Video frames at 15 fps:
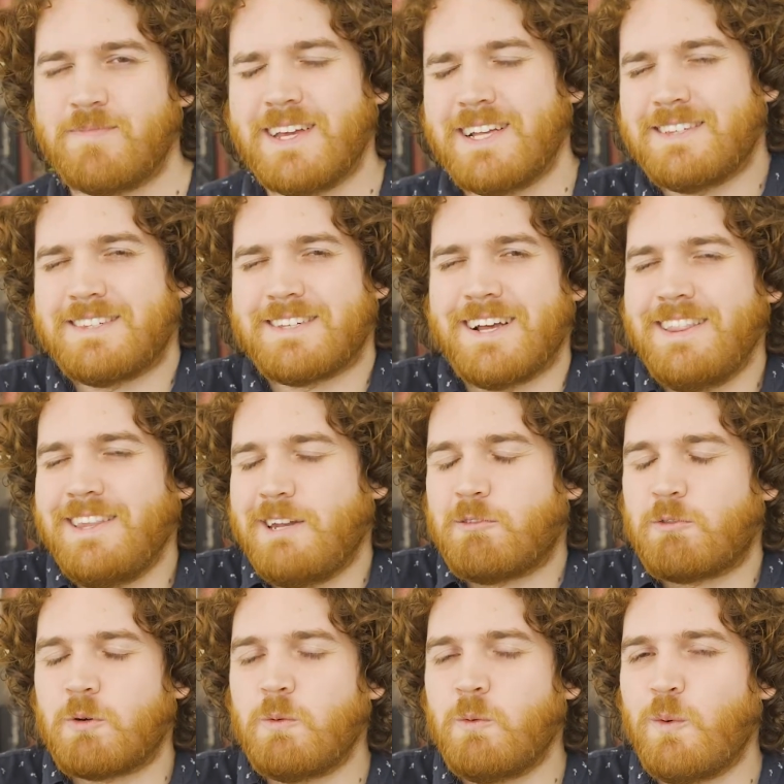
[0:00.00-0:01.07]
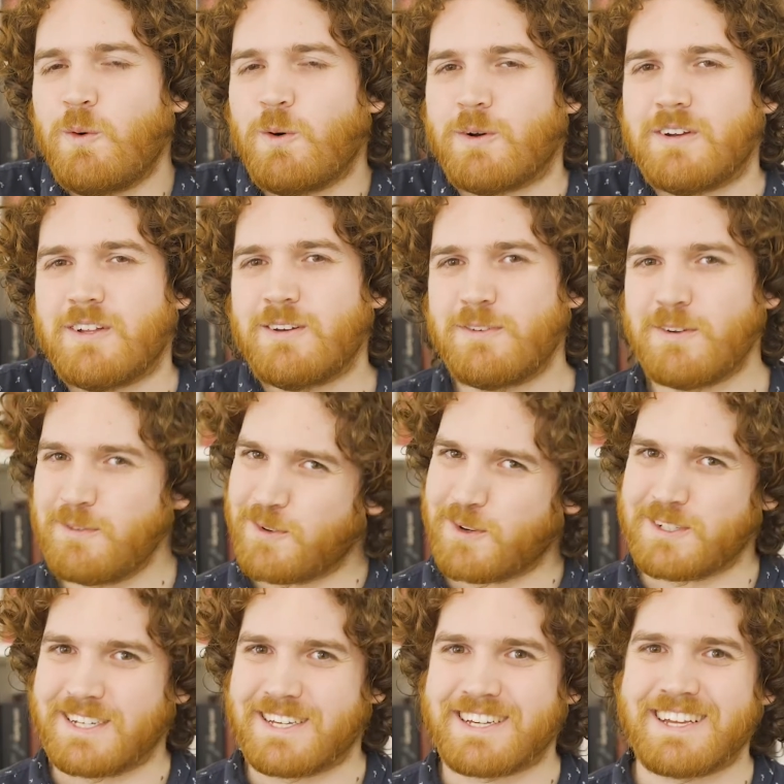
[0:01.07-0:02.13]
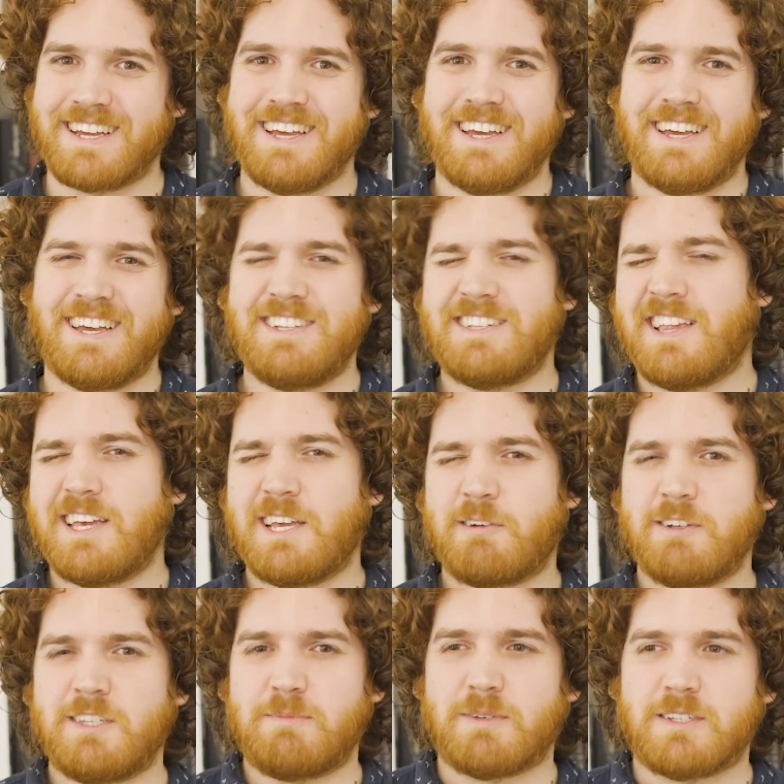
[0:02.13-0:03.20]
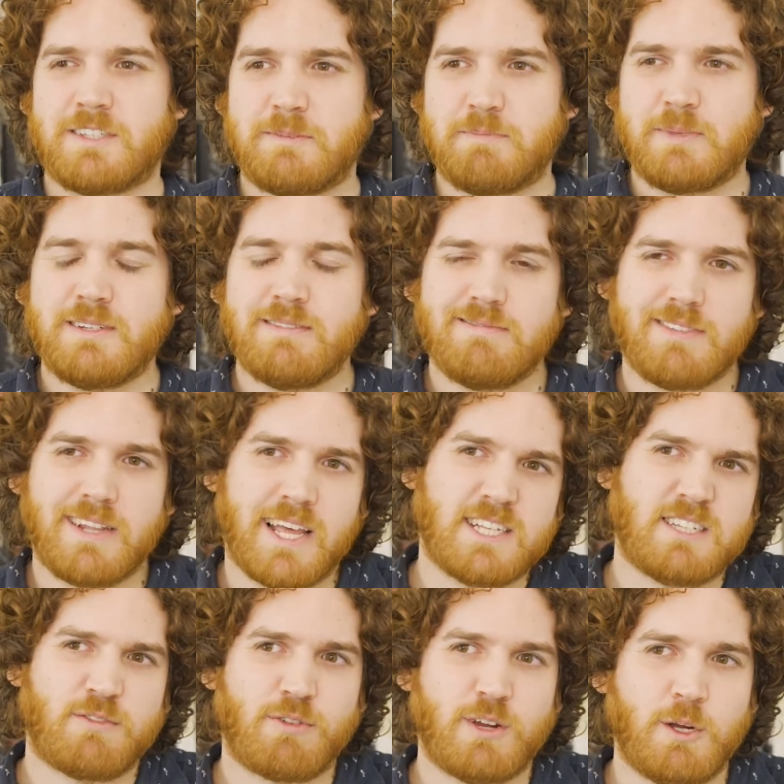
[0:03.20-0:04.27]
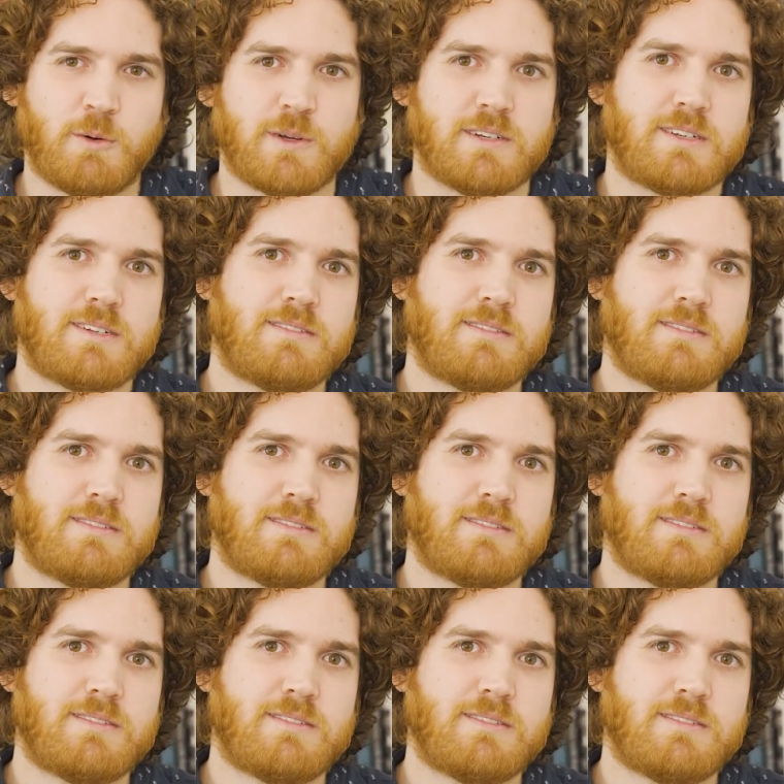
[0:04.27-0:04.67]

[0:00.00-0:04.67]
It's a little reward for voting. It's like Christmas, but less frequent.